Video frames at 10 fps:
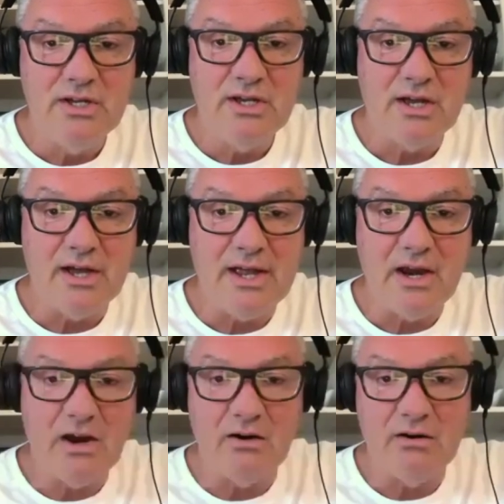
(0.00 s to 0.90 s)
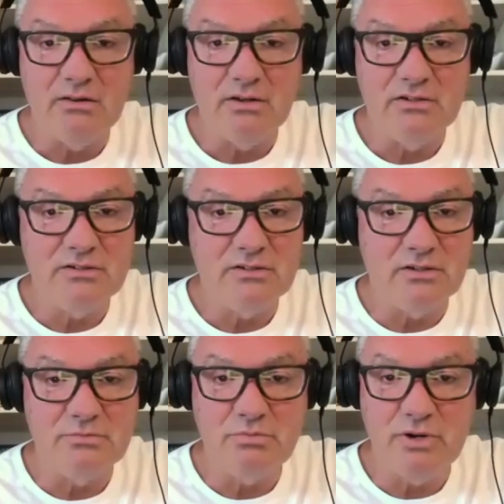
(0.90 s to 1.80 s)
Air looks
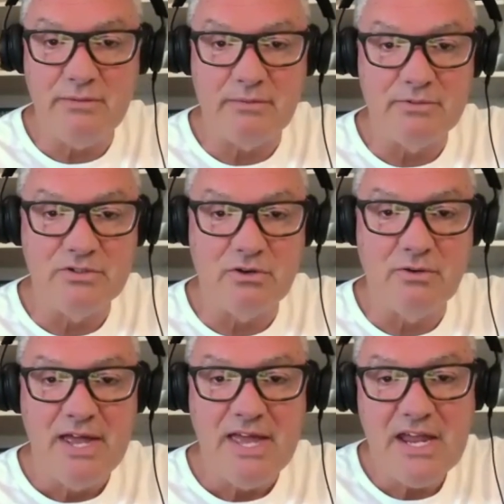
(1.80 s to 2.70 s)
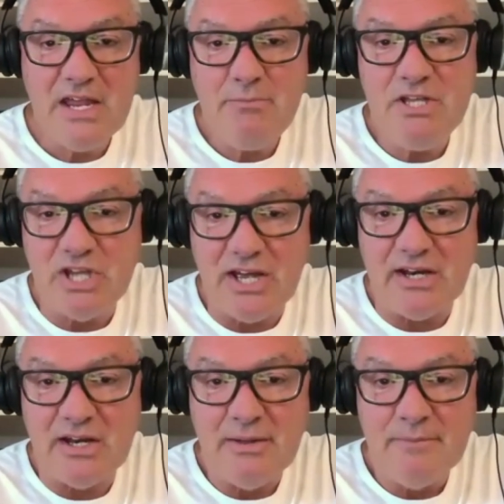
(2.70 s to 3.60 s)
premium. So it can be
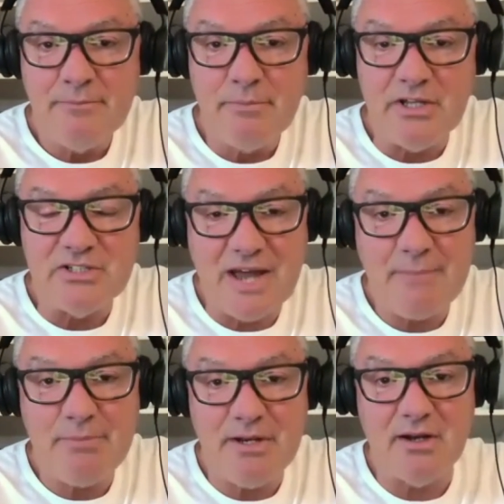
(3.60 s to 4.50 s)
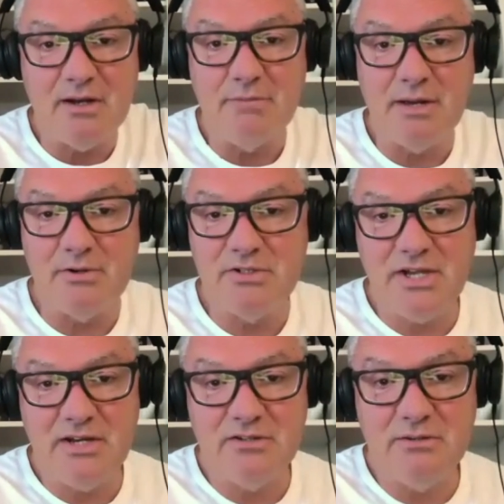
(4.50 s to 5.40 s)
done, but it's not being done by
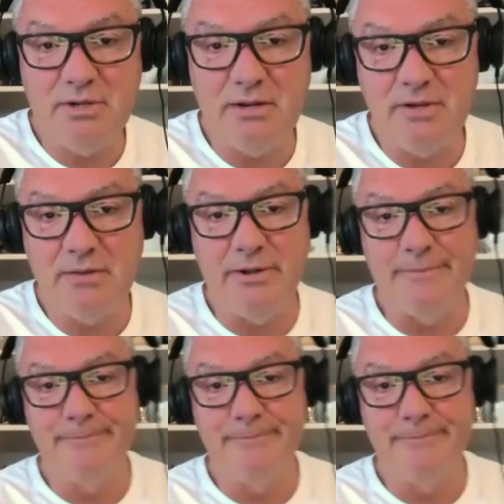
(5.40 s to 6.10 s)
Mercedes and BMW.